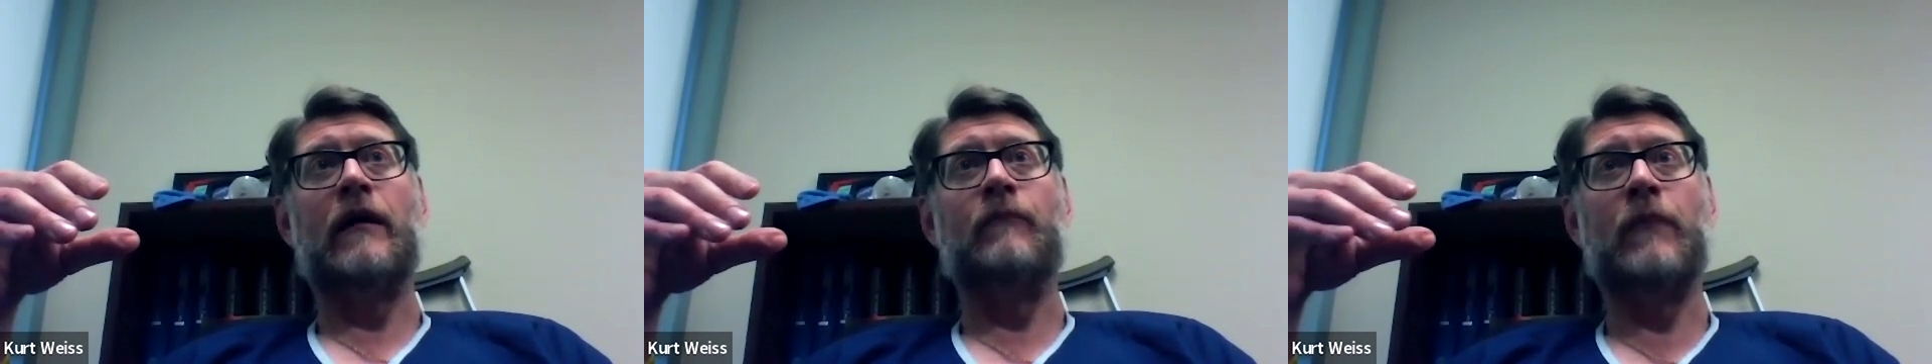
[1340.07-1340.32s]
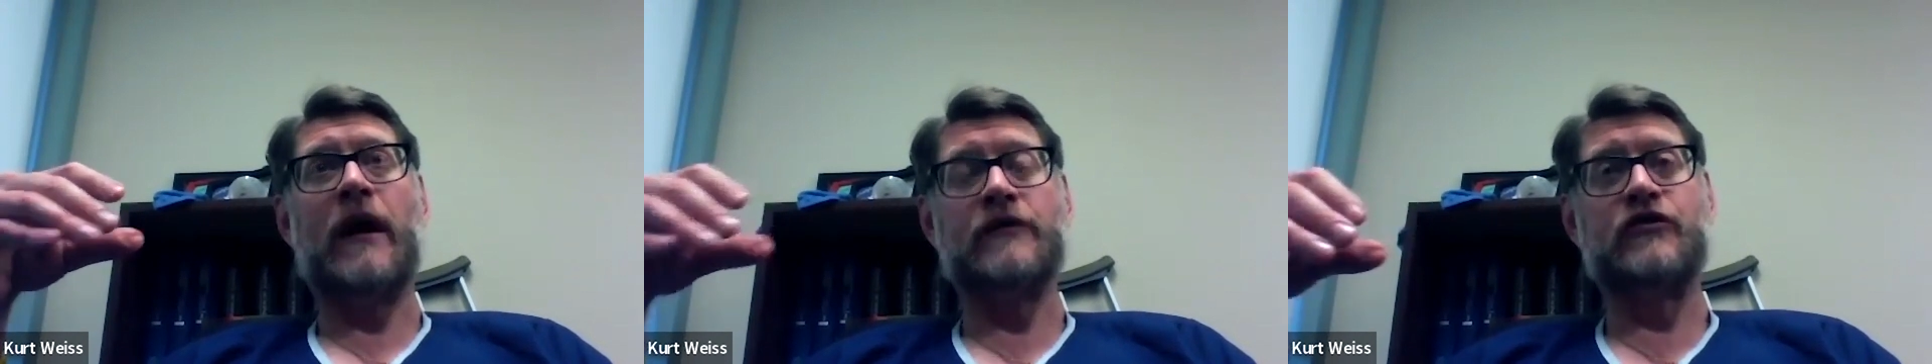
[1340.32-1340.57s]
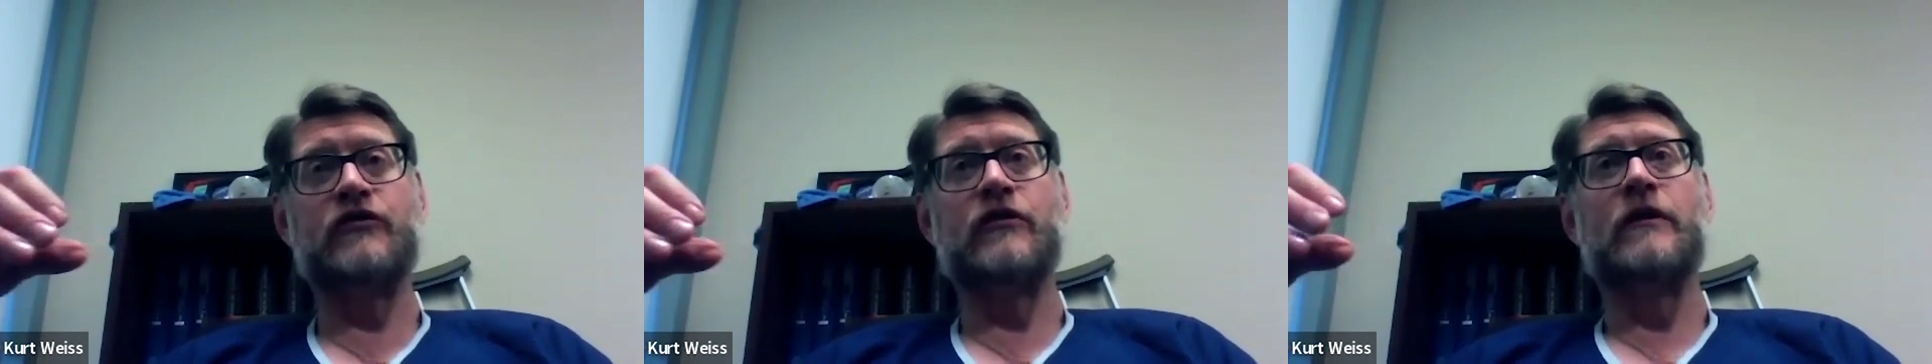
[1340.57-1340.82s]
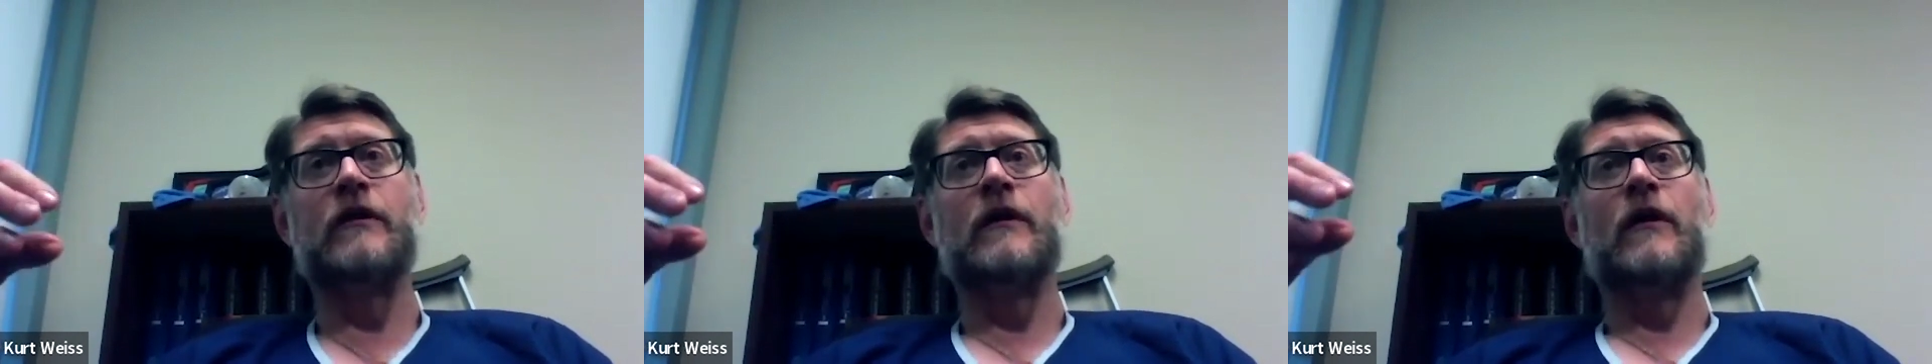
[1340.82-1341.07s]

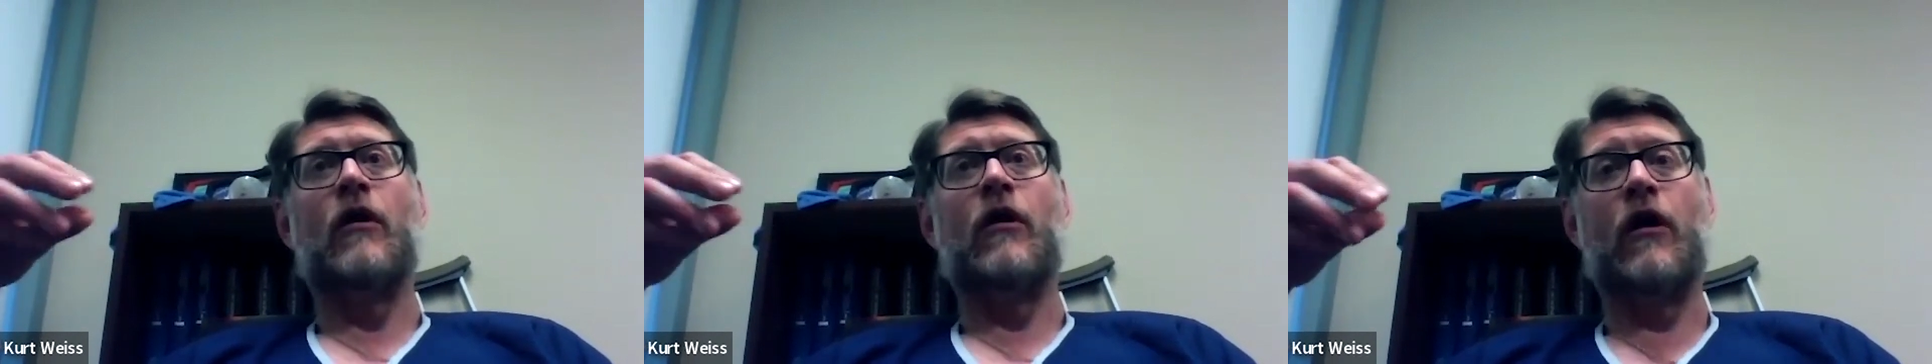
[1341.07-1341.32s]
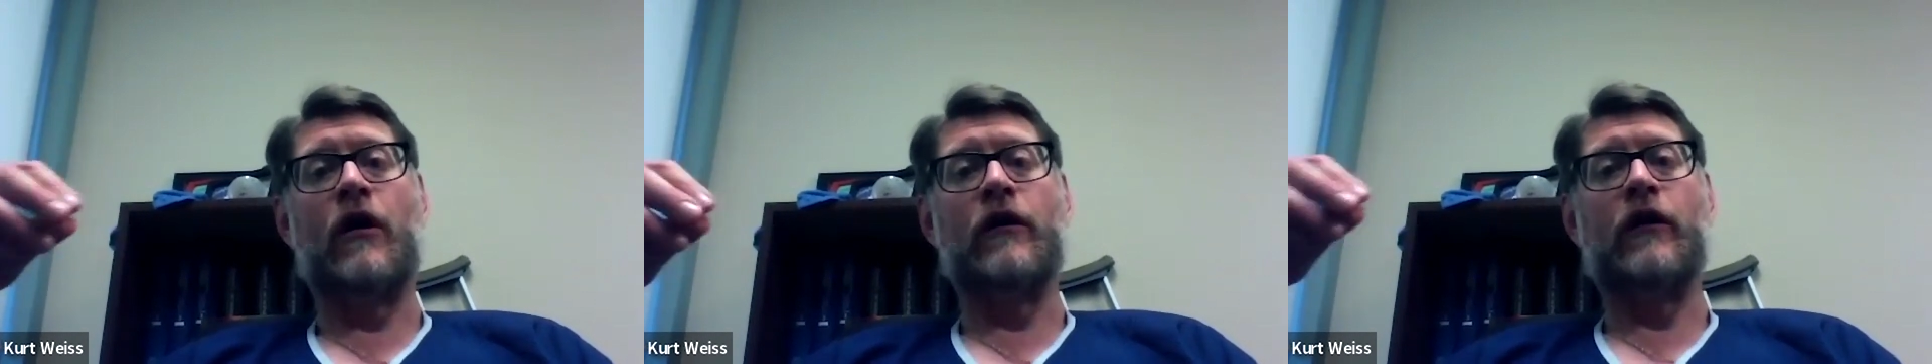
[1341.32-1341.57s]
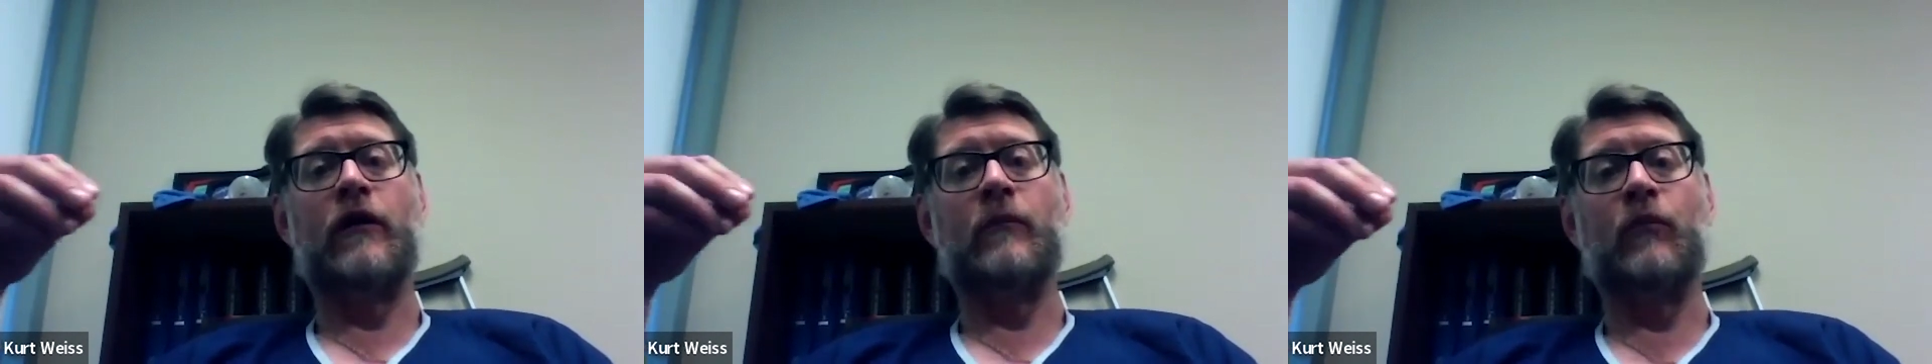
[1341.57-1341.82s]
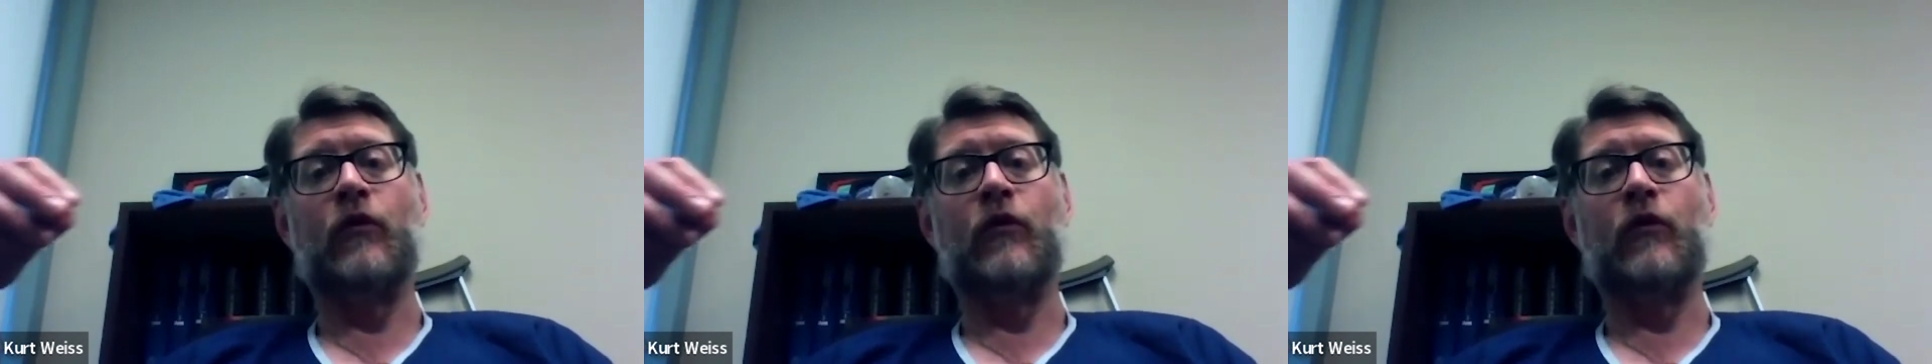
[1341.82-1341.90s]
much harder,